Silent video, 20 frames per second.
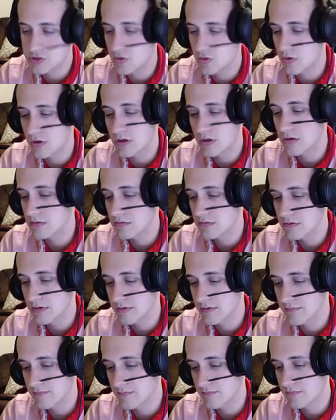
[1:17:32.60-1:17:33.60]
But sure.
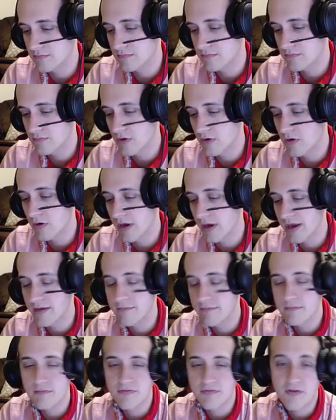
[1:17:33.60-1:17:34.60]

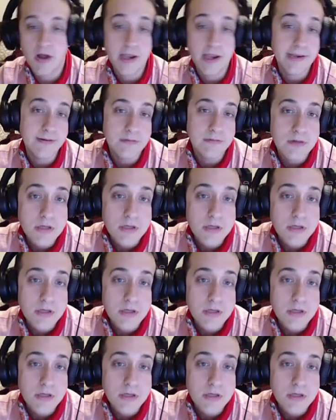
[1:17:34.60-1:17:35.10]
Okay, fine.